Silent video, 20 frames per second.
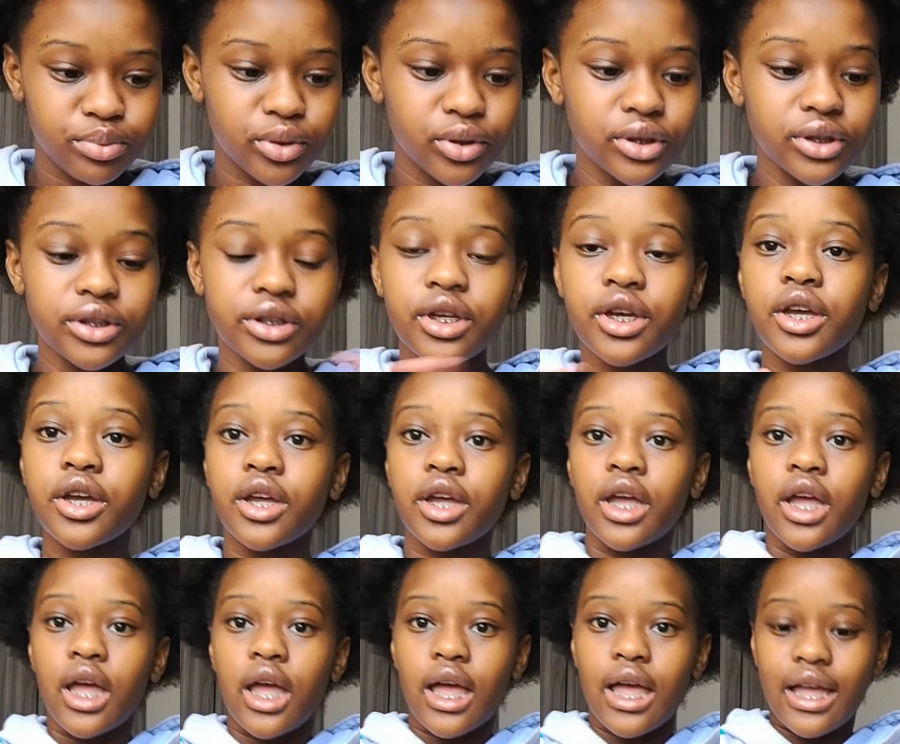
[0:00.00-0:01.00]
put
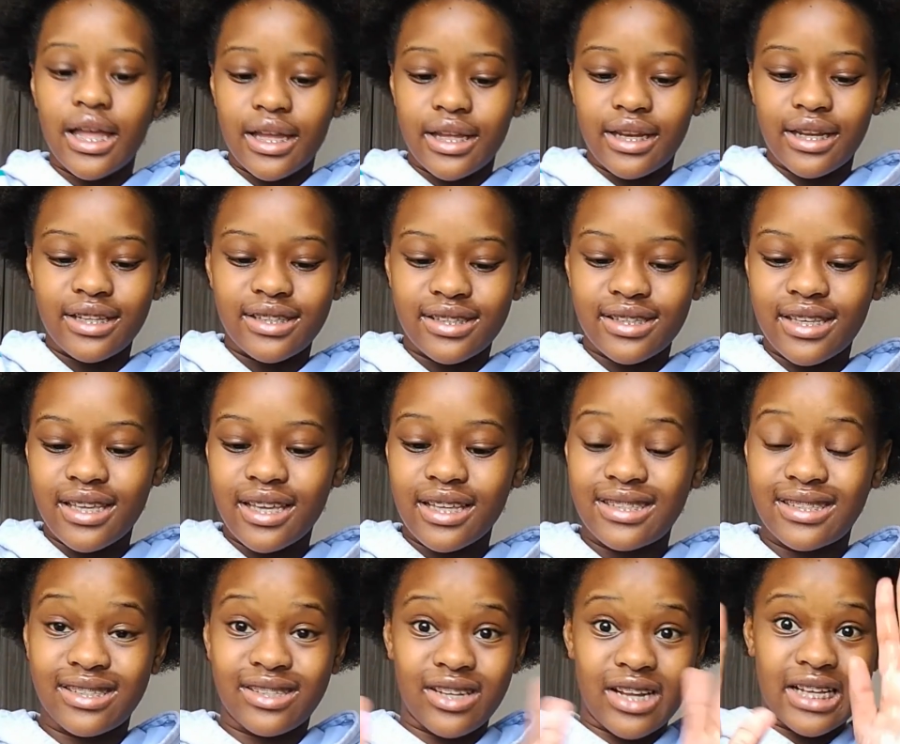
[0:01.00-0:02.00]
and it's
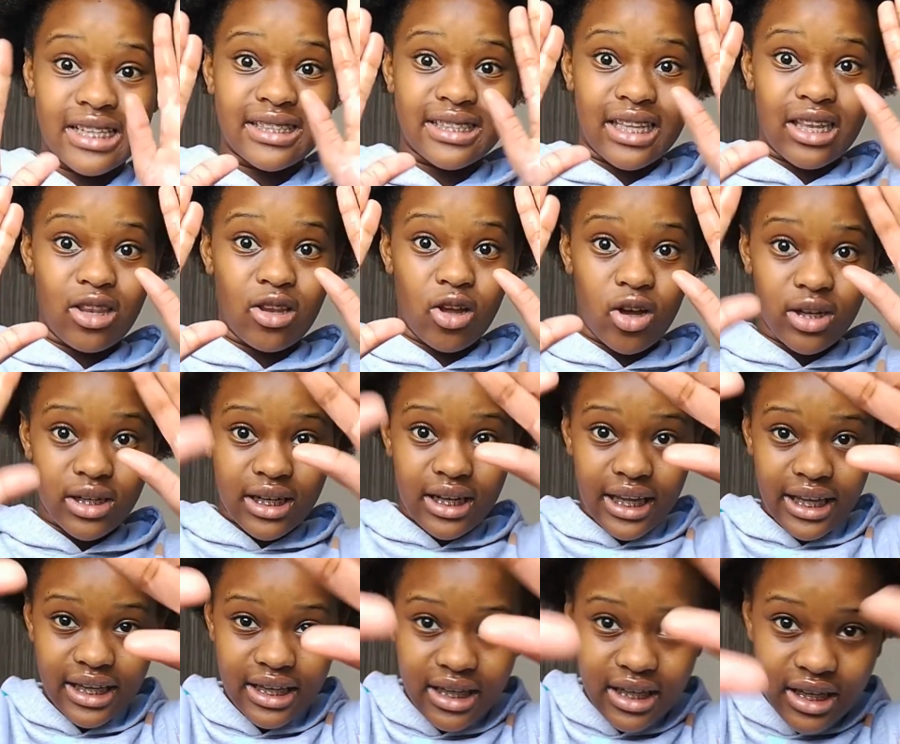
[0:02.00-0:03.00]
it's it's a lot
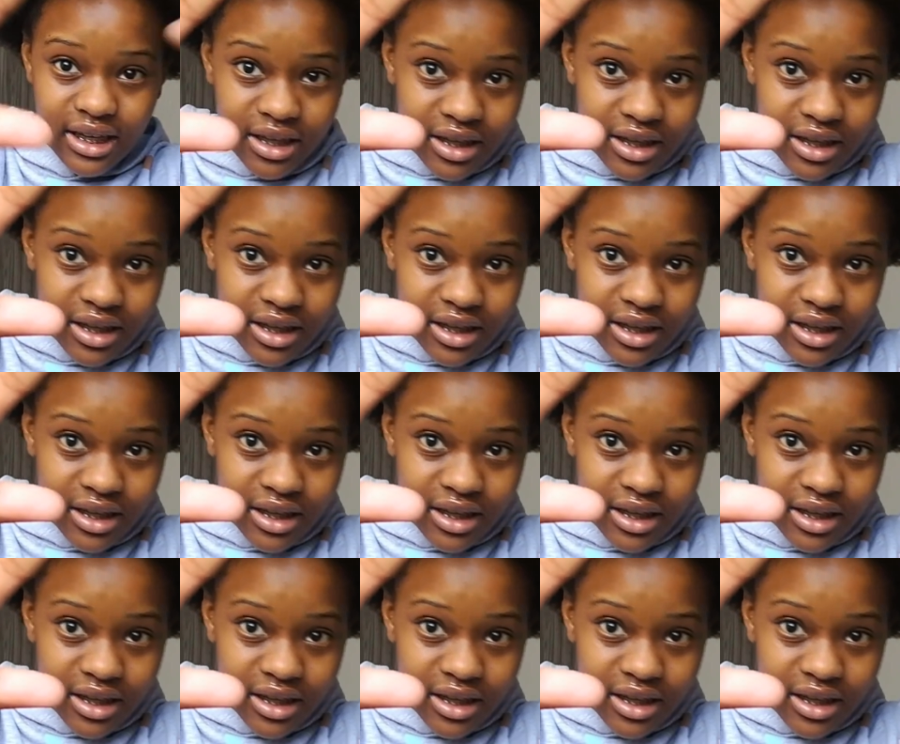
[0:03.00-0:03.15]
like